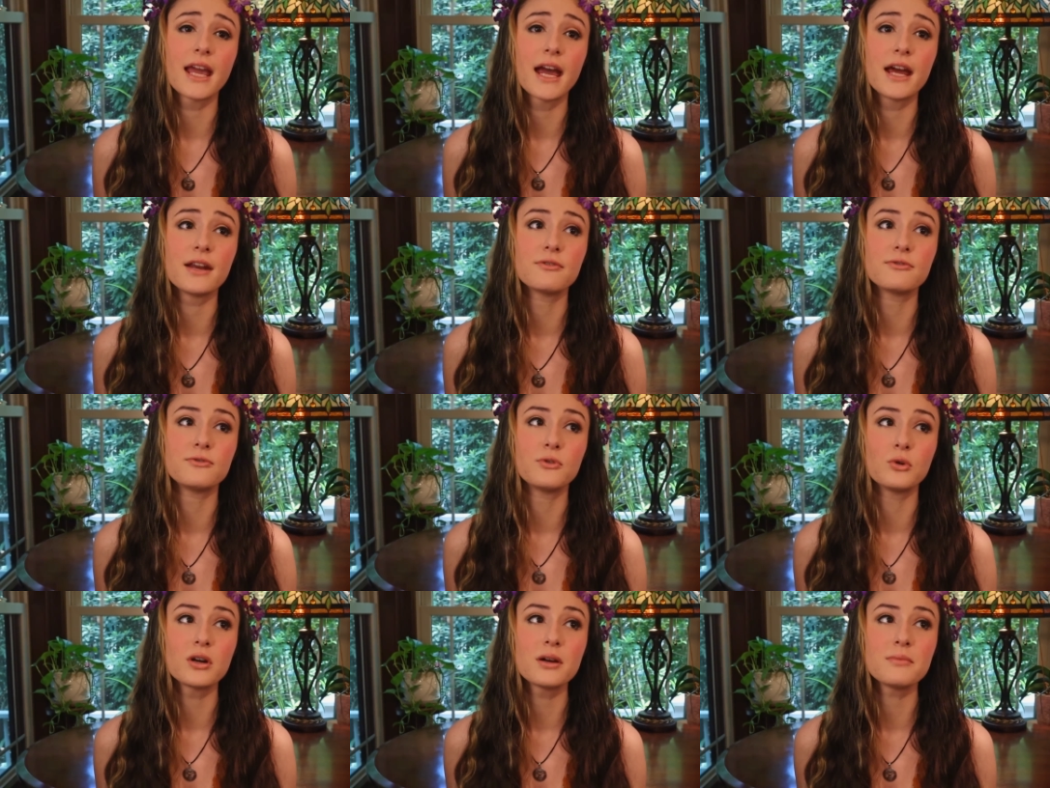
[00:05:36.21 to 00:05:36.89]
had
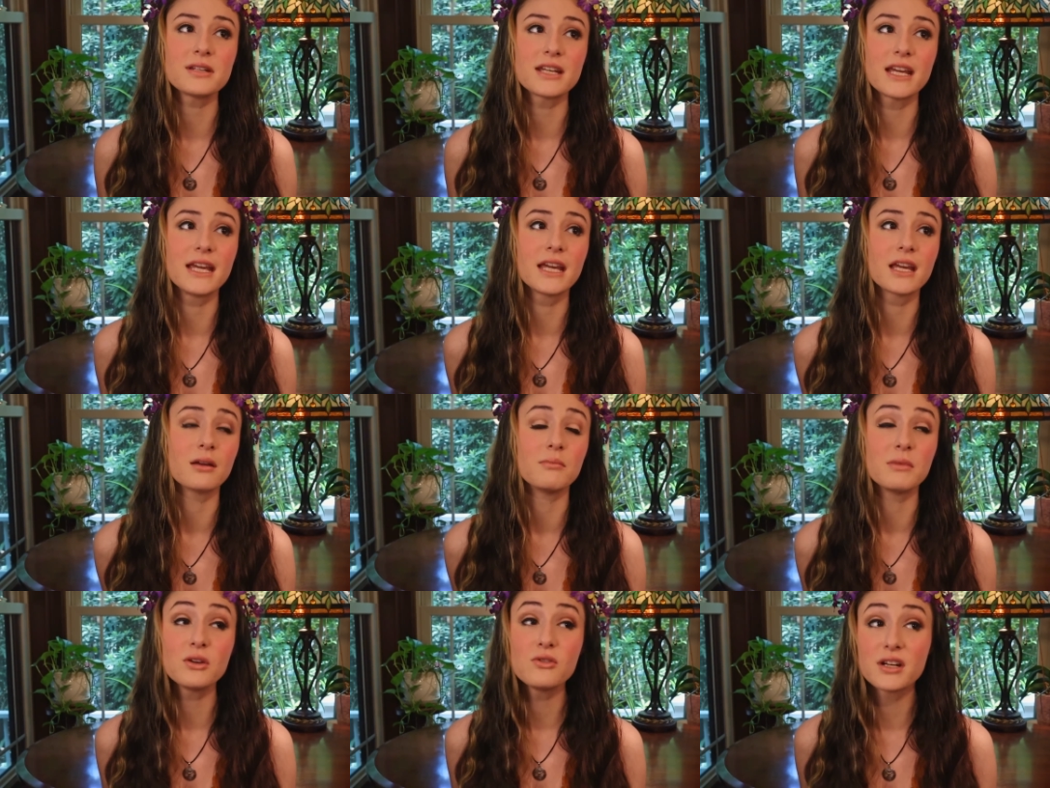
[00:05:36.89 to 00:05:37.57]
formed a
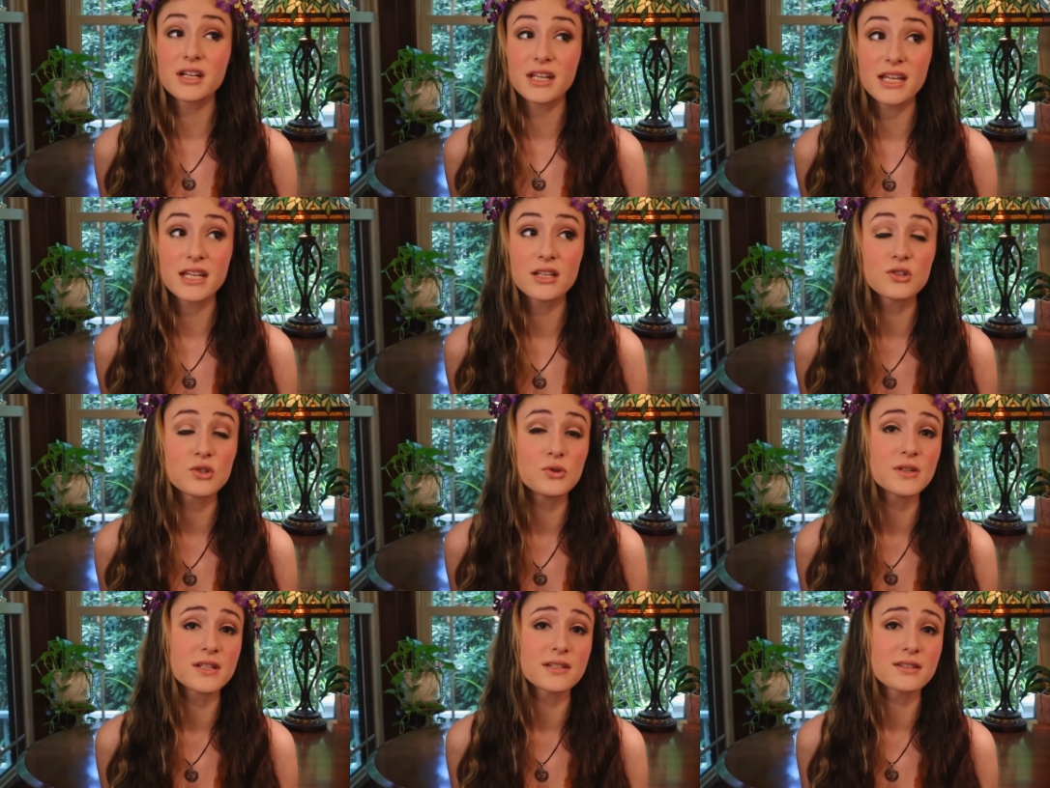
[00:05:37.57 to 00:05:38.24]
community
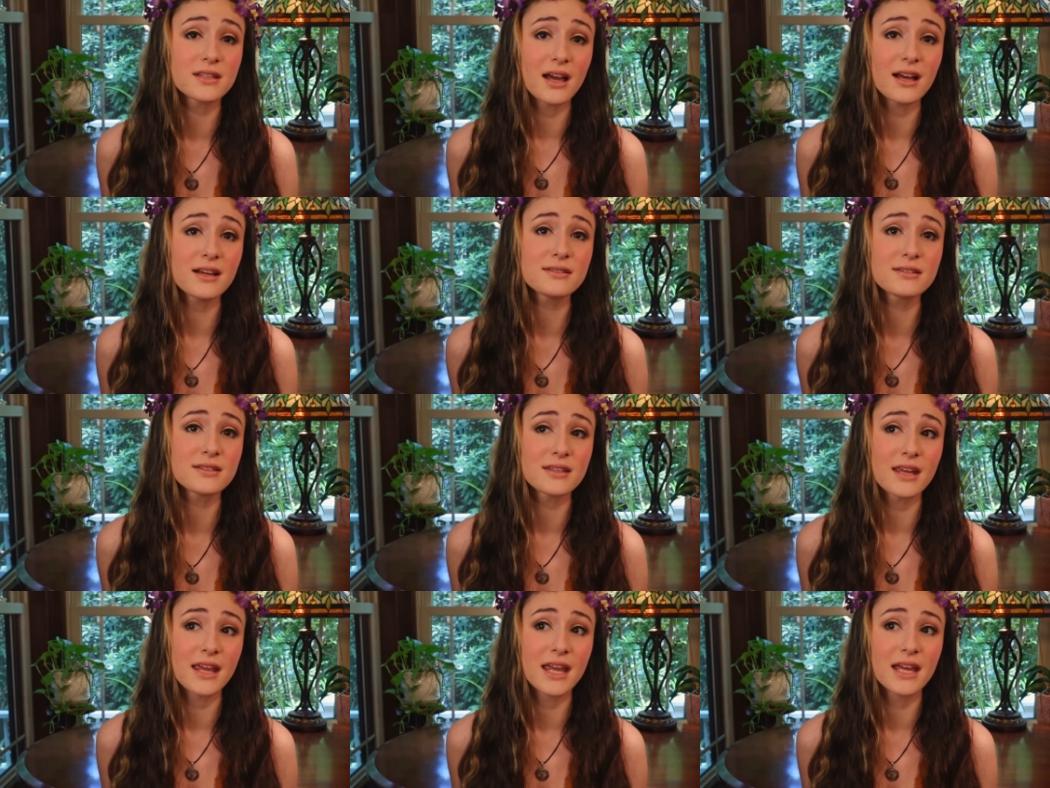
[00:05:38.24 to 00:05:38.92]
to
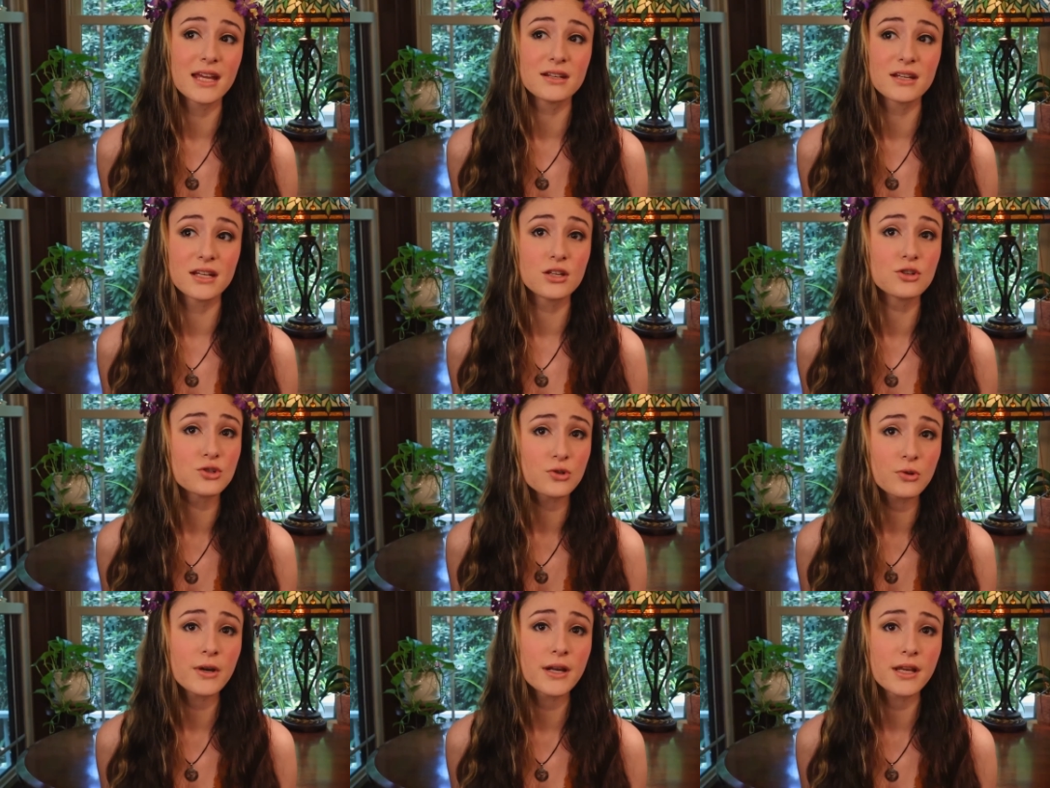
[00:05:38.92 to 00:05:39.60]
discuss and and
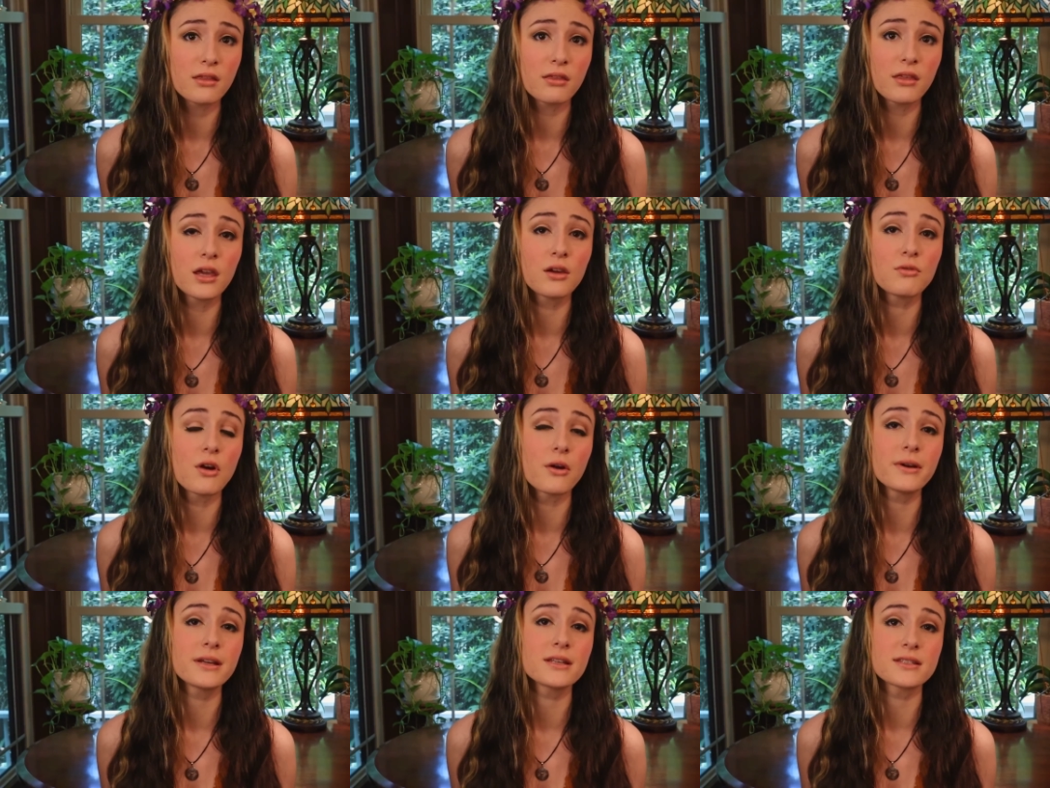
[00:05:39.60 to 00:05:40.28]
enjoy the
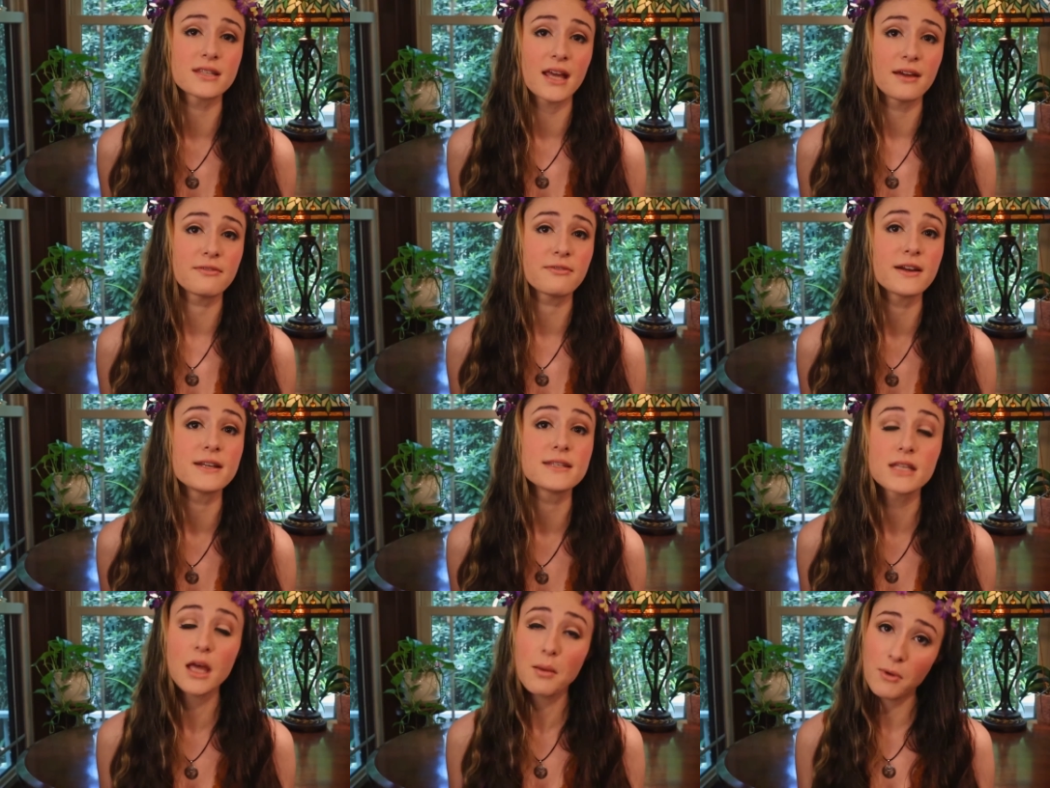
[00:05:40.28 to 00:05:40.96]
growing sci-fi
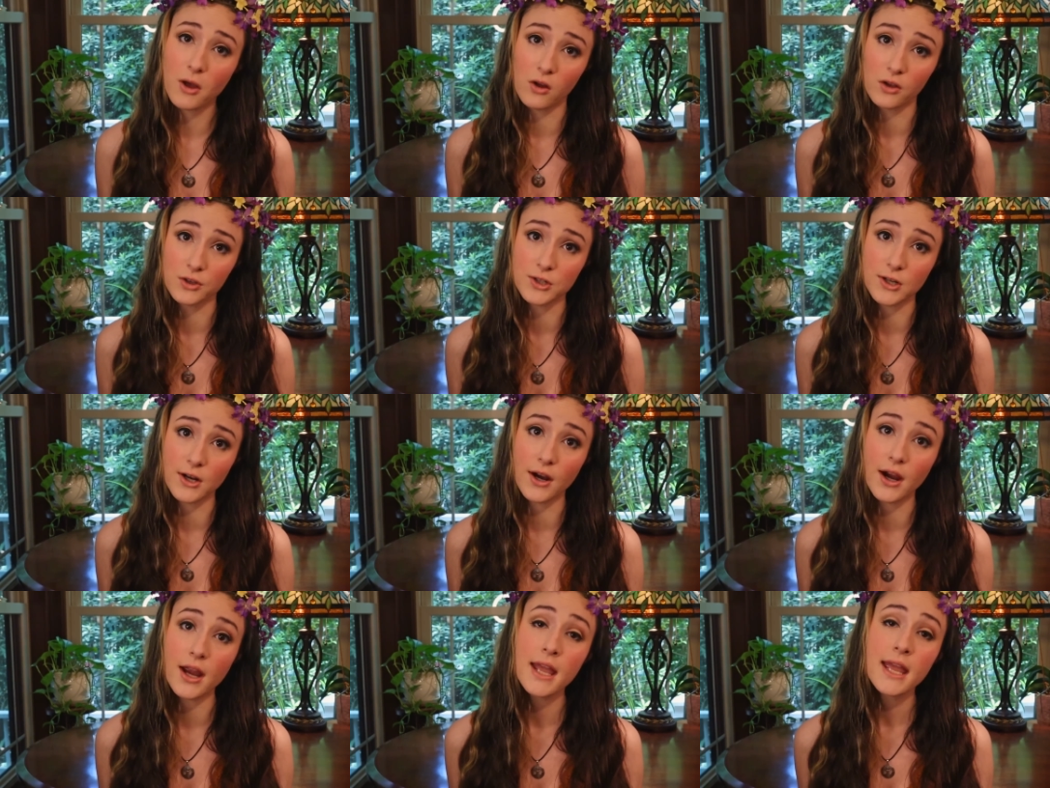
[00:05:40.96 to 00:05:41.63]

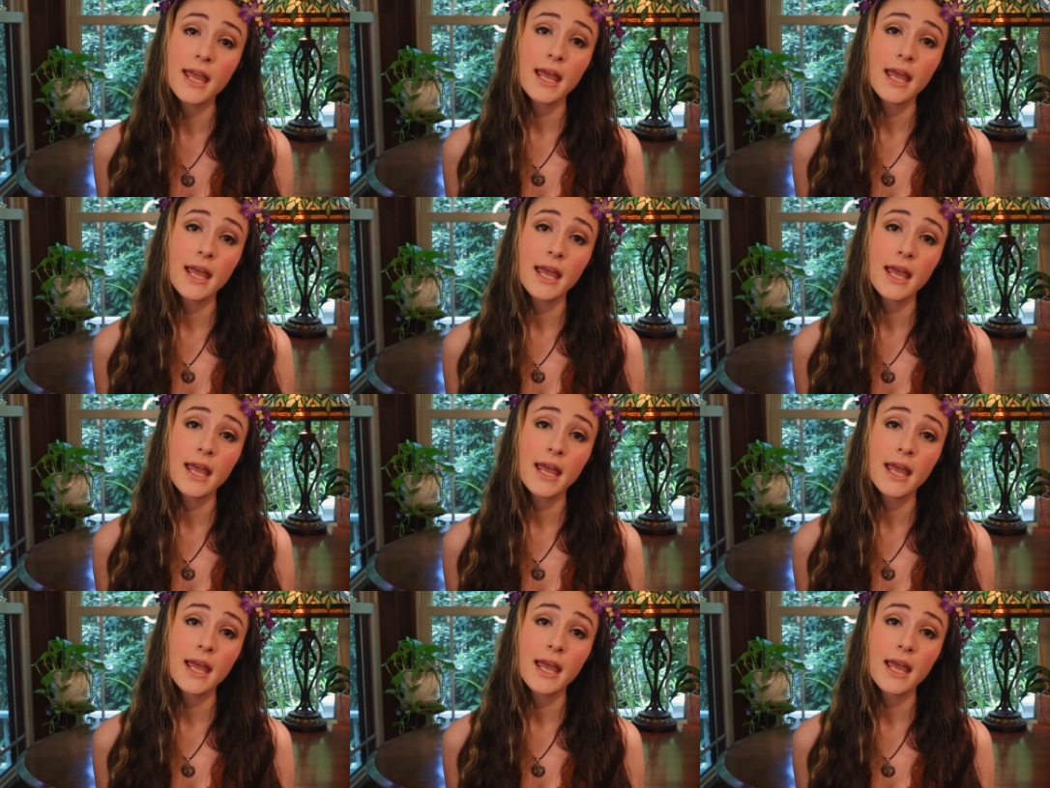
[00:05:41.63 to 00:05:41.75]
subculture.